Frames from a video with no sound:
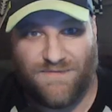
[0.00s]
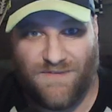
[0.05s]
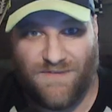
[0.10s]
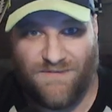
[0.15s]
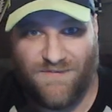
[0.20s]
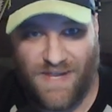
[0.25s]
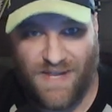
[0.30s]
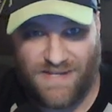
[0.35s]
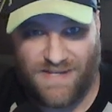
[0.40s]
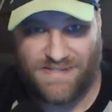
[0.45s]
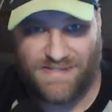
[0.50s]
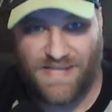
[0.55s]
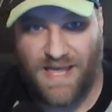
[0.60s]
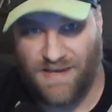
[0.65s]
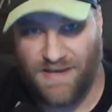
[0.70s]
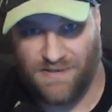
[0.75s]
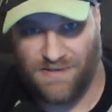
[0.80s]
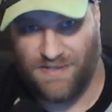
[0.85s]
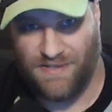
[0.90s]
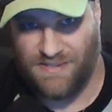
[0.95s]
fans
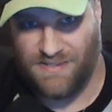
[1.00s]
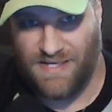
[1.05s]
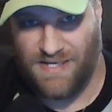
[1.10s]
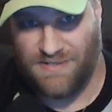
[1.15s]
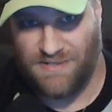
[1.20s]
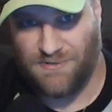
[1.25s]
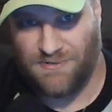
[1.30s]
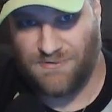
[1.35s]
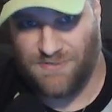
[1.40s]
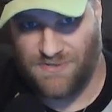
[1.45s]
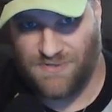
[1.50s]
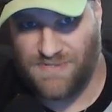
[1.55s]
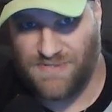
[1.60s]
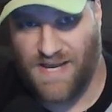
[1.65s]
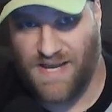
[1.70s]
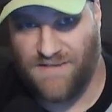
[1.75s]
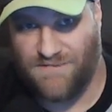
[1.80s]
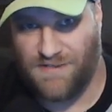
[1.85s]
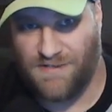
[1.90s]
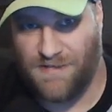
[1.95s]
heckling Daniel Jones
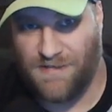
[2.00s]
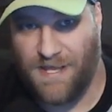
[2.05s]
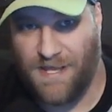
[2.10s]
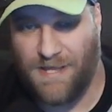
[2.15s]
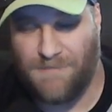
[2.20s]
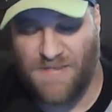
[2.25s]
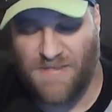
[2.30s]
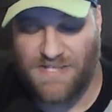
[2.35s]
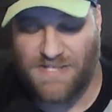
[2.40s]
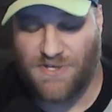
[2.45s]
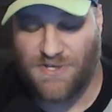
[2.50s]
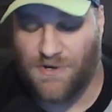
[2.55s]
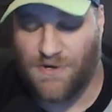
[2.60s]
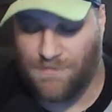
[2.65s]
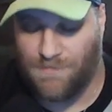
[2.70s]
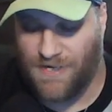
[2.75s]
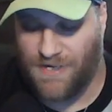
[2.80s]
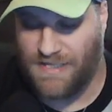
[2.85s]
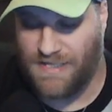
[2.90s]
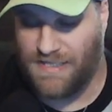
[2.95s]
after the game, that's
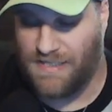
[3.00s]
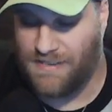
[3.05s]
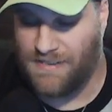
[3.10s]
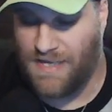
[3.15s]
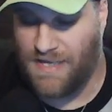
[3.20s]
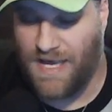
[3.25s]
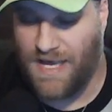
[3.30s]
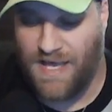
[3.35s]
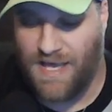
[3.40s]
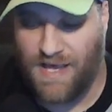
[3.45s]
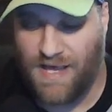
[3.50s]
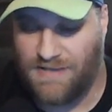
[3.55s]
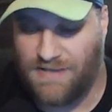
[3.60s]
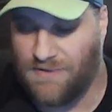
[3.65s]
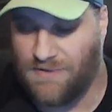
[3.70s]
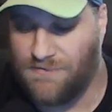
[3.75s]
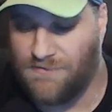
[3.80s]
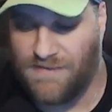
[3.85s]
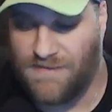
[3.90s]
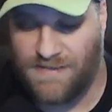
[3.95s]
heartbreaking. I
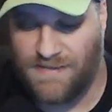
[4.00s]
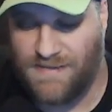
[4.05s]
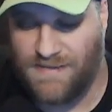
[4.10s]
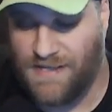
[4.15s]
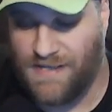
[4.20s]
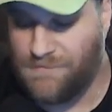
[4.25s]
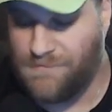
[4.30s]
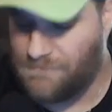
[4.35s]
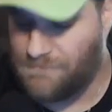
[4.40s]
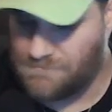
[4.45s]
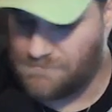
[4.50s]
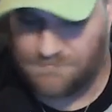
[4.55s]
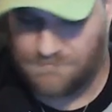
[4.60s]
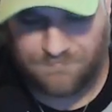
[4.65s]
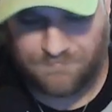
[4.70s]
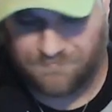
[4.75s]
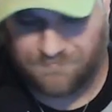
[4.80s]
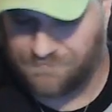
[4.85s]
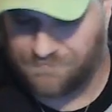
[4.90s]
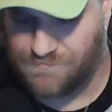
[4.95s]
don't think that
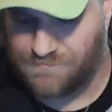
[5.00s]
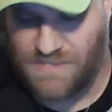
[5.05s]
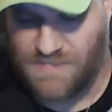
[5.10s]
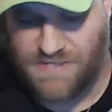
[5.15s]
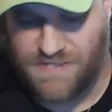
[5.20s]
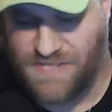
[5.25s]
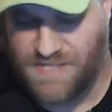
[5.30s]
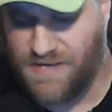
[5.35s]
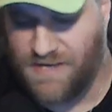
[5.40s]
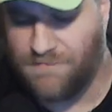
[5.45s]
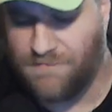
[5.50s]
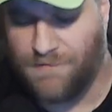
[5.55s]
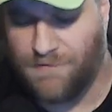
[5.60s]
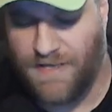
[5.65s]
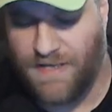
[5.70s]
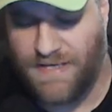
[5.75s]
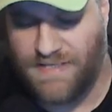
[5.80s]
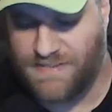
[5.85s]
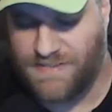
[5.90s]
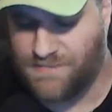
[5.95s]
there's any
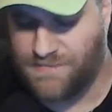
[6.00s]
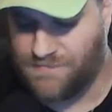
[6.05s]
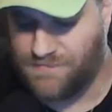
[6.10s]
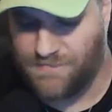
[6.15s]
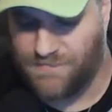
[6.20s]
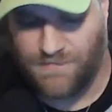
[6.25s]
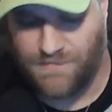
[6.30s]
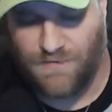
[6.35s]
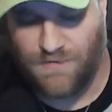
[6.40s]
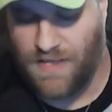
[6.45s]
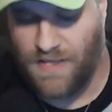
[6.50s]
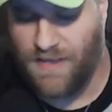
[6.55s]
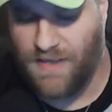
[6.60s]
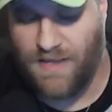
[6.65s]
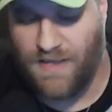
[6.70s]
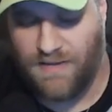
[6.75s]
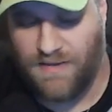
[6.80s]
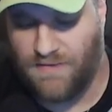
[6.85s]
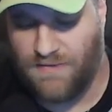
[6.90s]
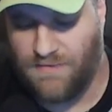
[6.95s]
place
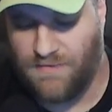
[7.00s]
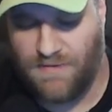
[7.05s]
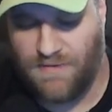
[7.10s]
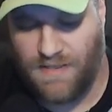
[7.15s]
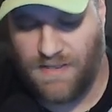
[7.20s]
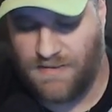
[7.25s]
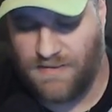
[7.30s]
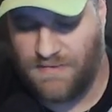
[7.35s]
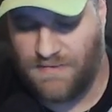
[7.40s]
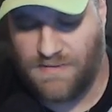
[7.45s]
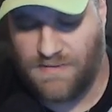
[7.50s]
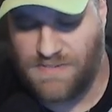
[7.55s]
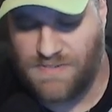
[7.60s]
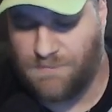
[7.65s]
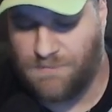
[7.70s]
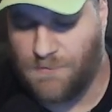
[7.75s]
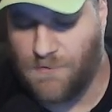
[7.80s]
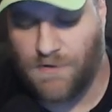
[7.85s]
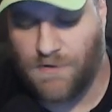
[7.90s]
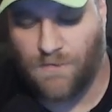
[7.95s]
in the
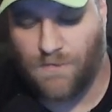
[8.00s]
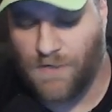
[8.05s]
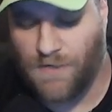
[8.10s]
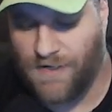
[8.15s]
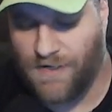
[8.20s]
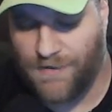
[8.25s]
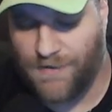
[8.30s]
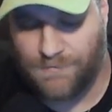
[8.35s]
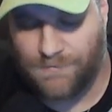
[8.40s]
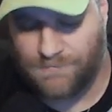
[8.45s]
sport where